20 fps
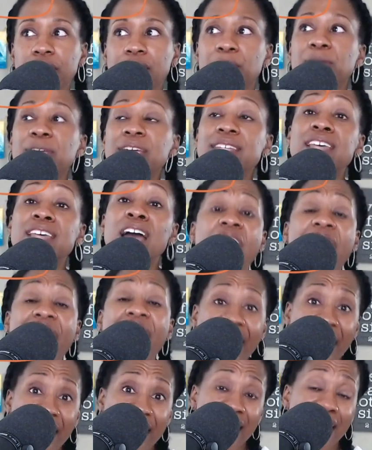Because
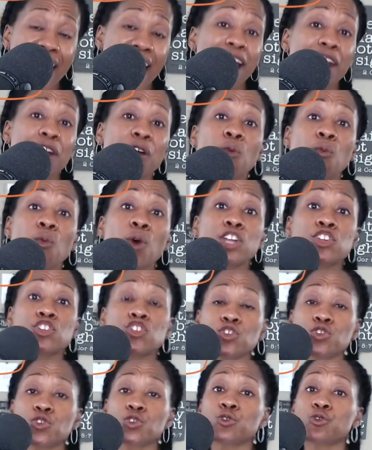A, I don't want
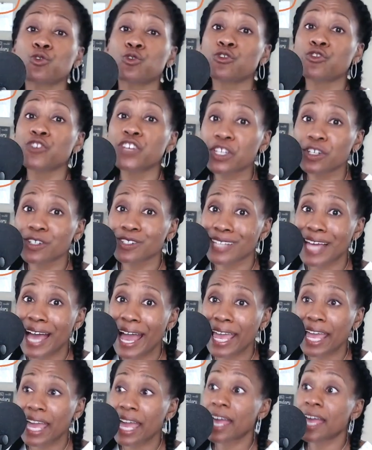you to feel
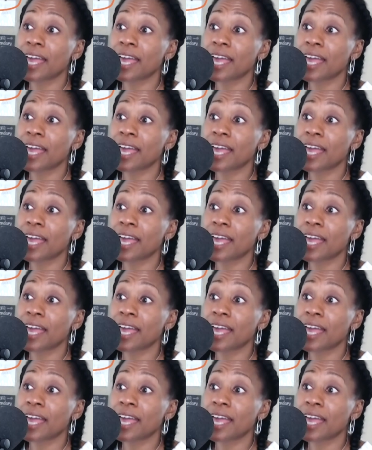like